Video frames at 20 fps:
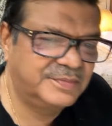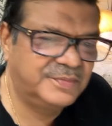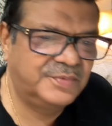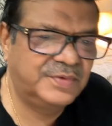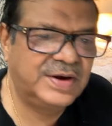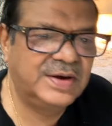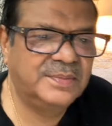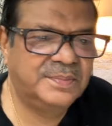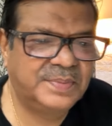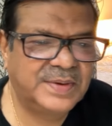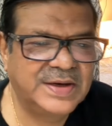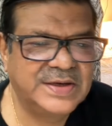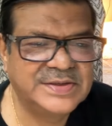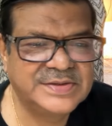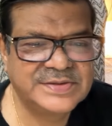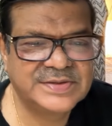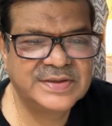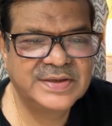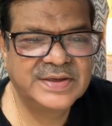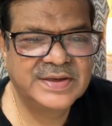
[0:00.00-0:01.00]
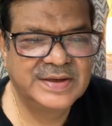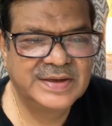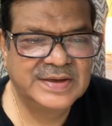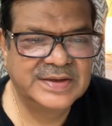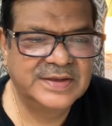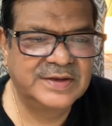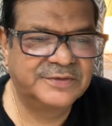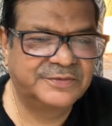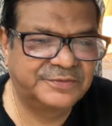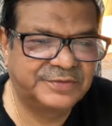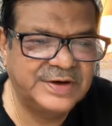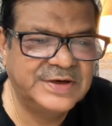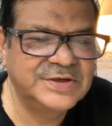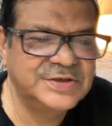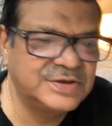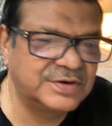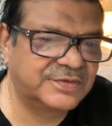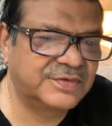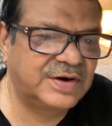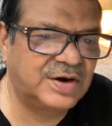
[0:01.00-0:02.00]
well placed, the
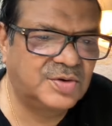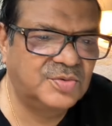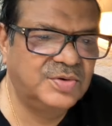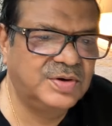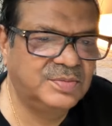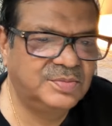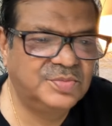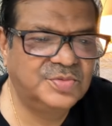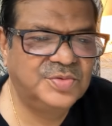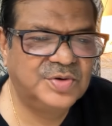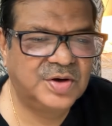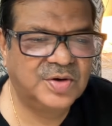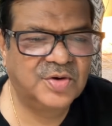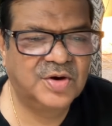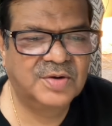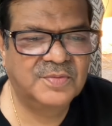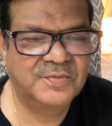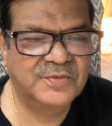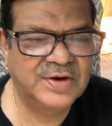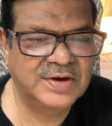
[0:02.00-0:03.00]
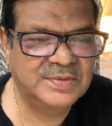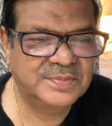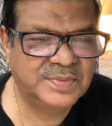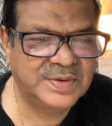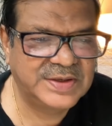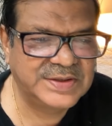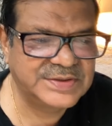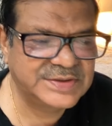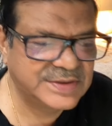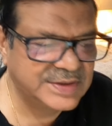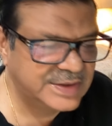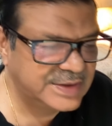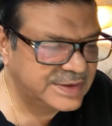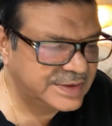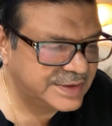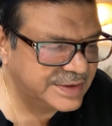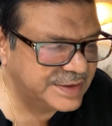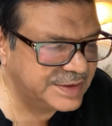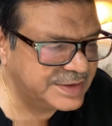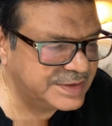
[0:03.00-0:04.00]
friends of Rahu and Moon are not well placed,
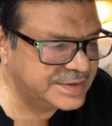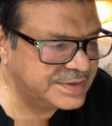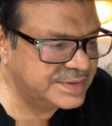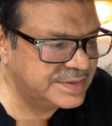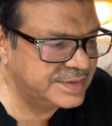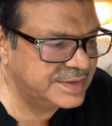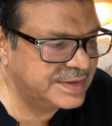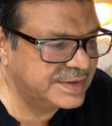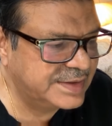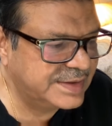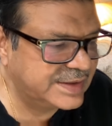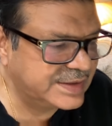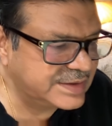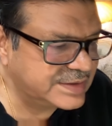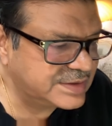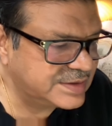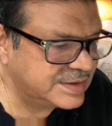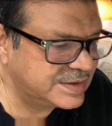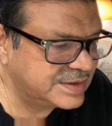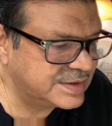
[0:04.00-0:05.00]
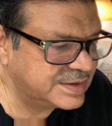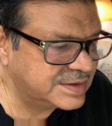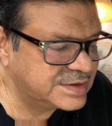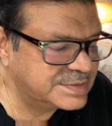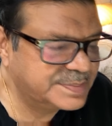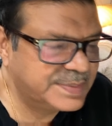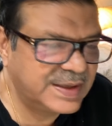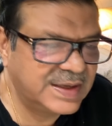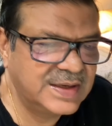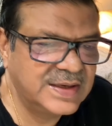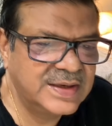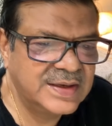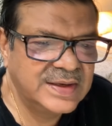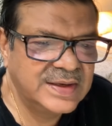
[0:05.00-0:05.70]
it can spell